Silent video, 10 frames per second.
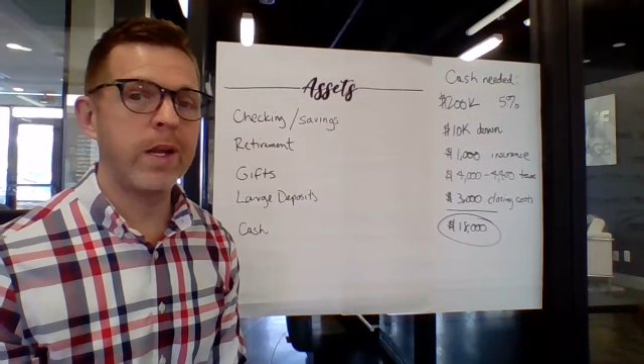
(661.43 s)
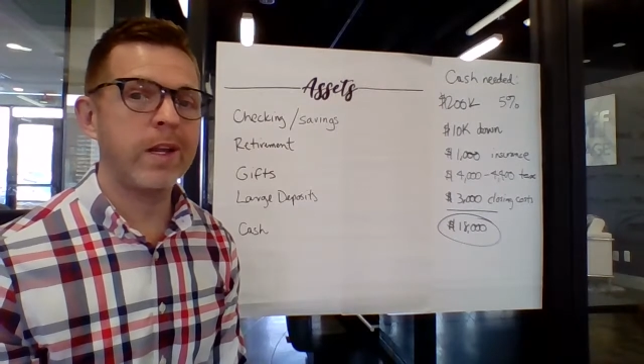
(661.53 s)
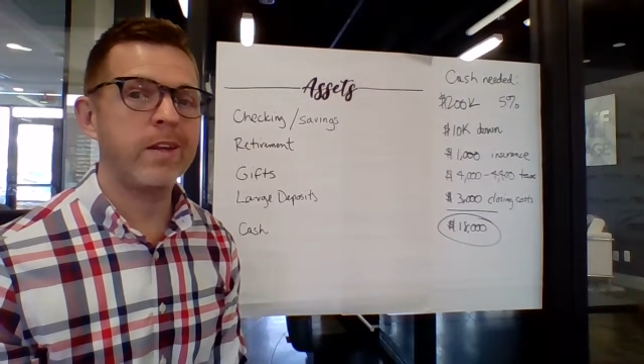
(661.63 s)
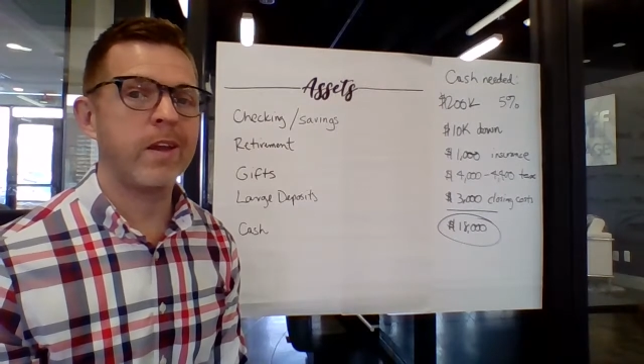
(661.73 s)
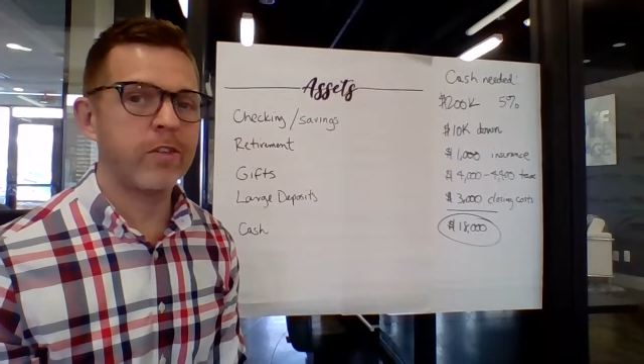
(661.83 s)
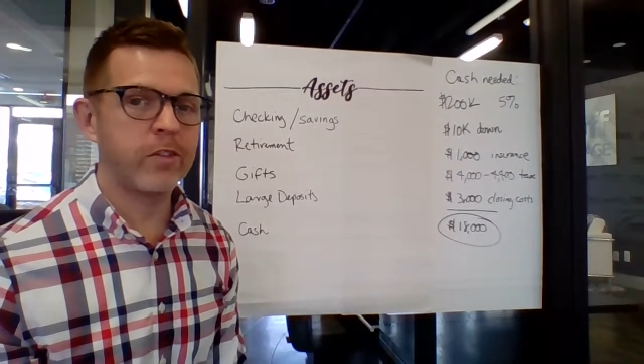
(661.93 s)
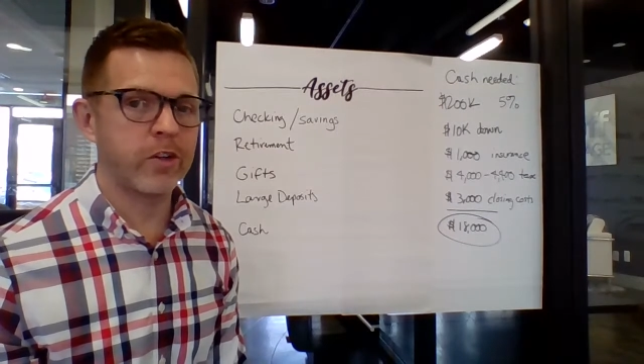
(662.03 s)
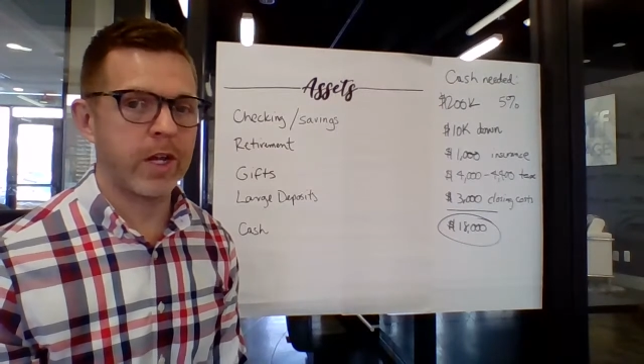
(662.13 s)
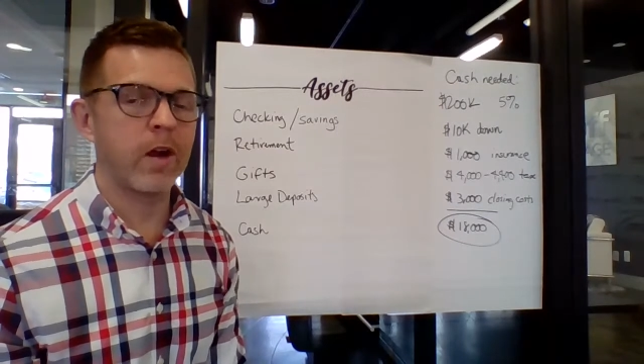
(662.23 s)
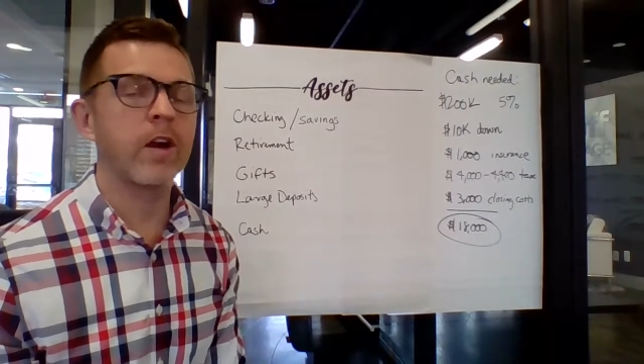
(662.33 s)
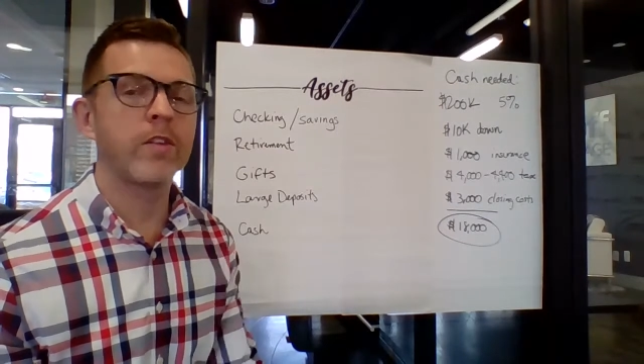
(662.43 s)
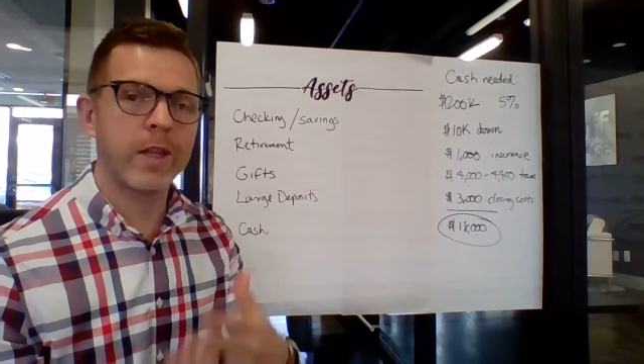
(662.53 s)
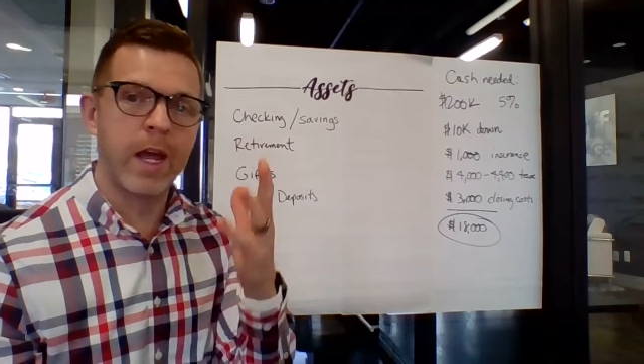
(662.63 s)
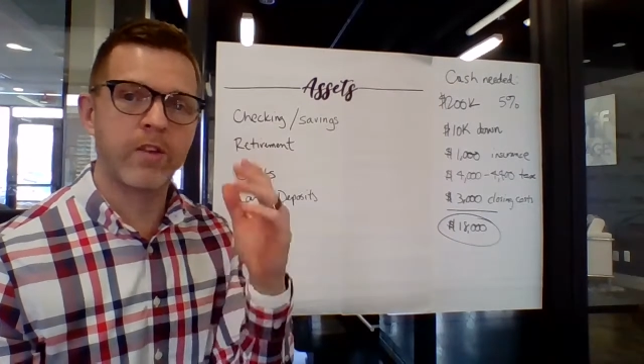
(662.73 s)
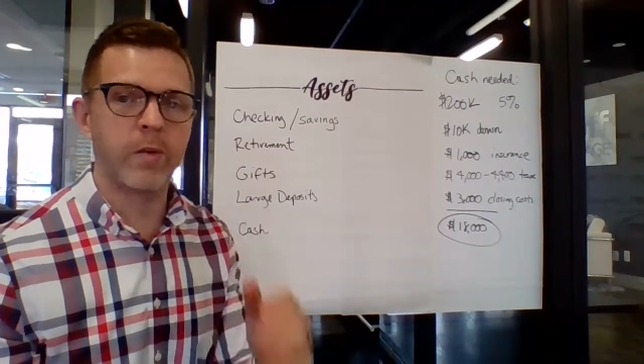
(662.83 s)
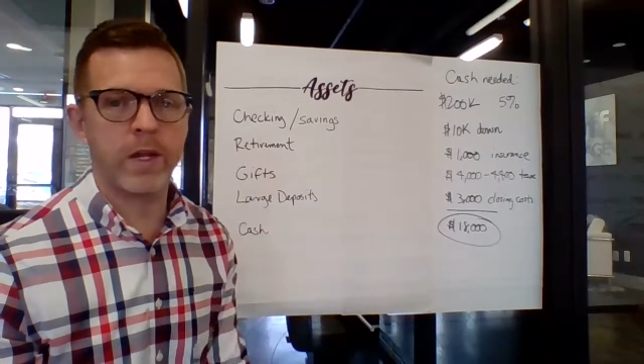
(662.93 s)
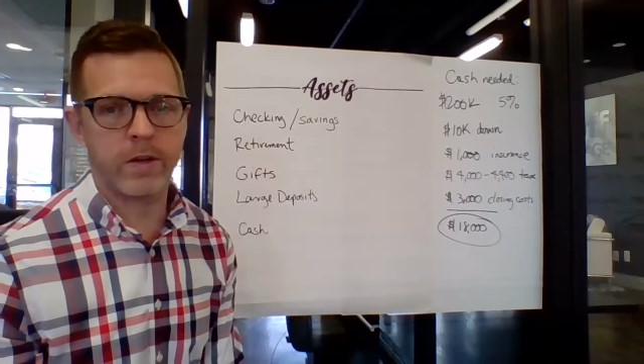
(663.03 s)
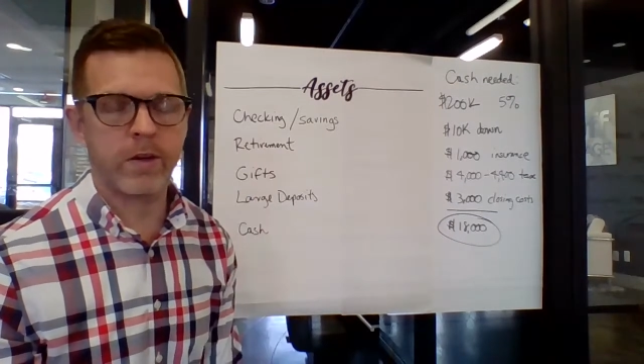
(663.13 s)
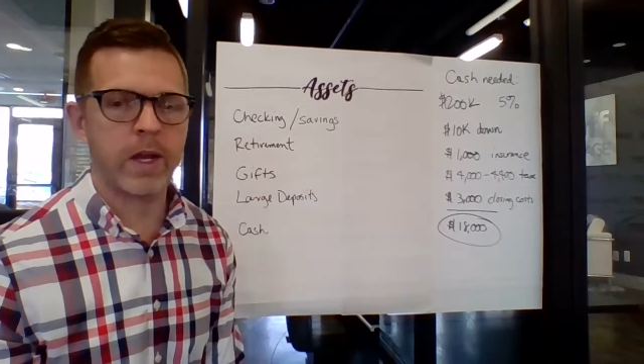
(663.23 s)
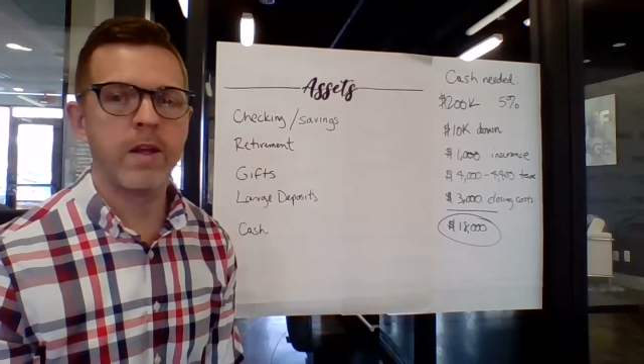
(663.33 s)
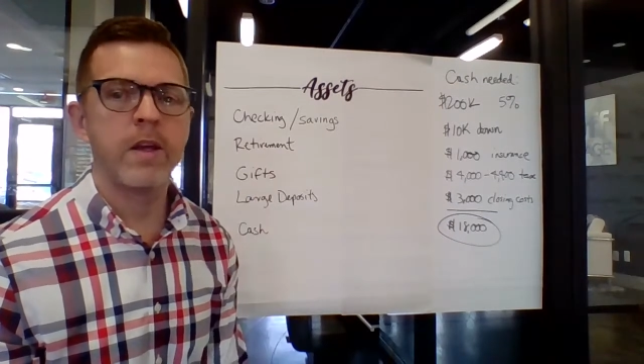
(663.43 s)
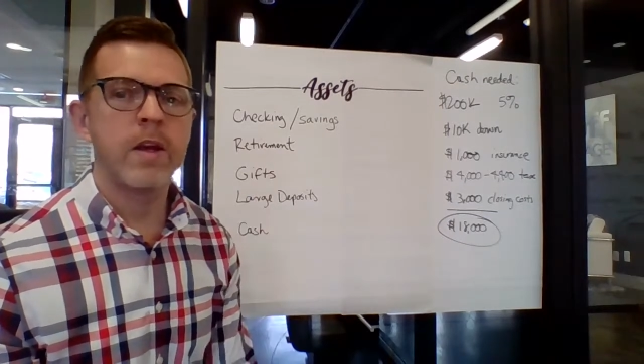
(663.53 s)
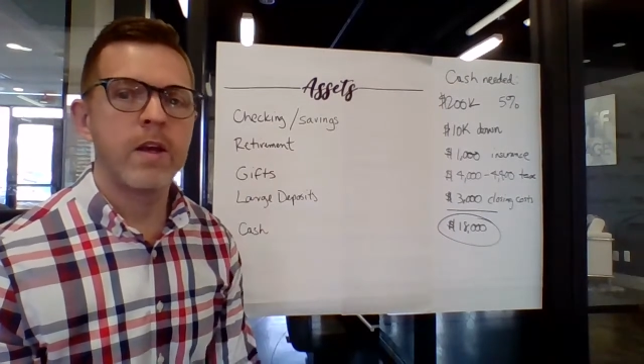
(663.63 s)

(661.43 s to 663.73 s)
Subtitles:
went in yesterday, or I said last week, okay?